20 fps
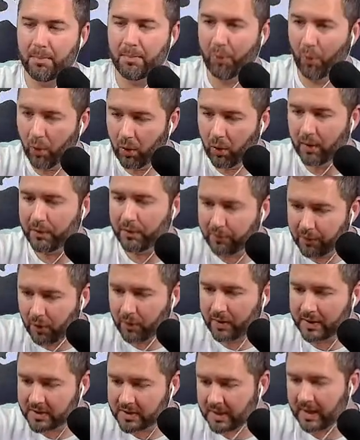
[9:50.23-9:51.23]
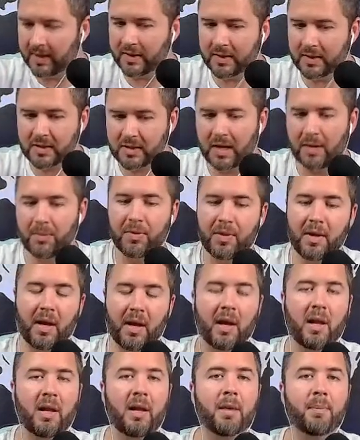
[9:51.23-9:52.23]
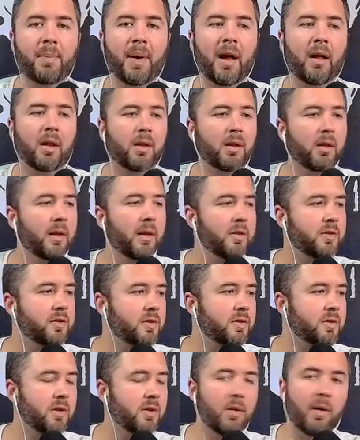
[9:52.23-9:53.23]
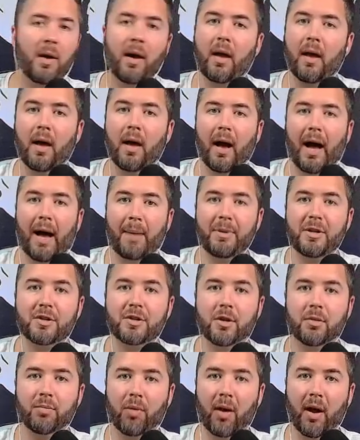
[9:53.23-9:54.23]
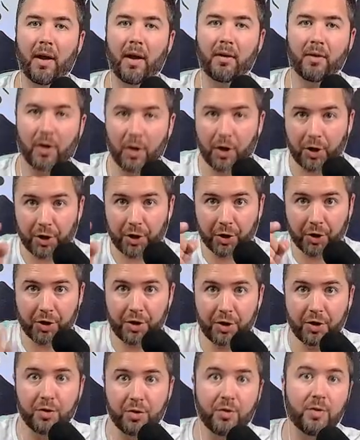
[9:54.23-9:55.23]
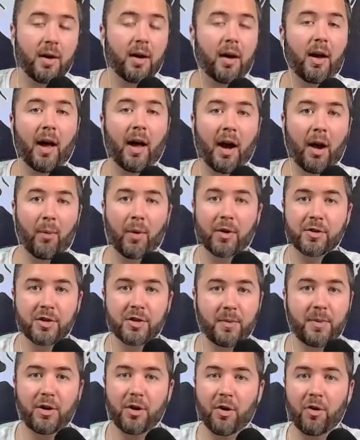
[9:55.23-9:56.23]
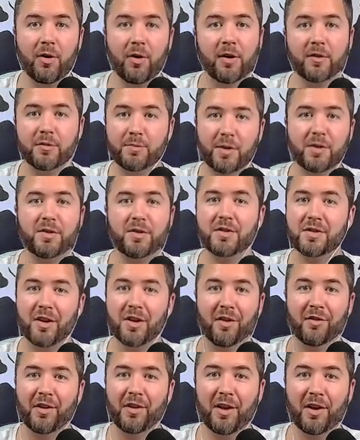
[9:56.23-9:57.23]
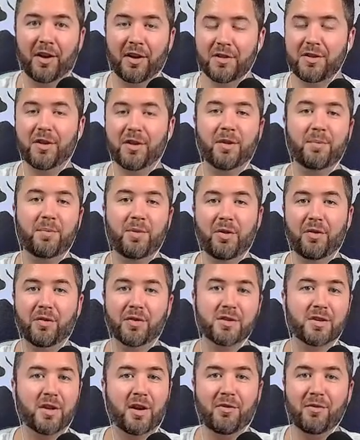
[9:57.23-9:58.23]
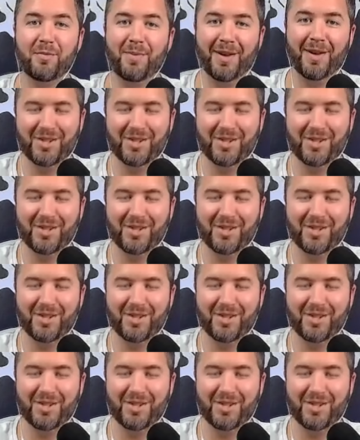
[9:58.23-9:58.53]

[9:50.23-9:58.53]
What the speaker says: bored focusing on the same thing and I need a palate cleanser. So I'm B-Show Brian, you're you, and I want you to be no one else but yourself because you're a beautiful son of a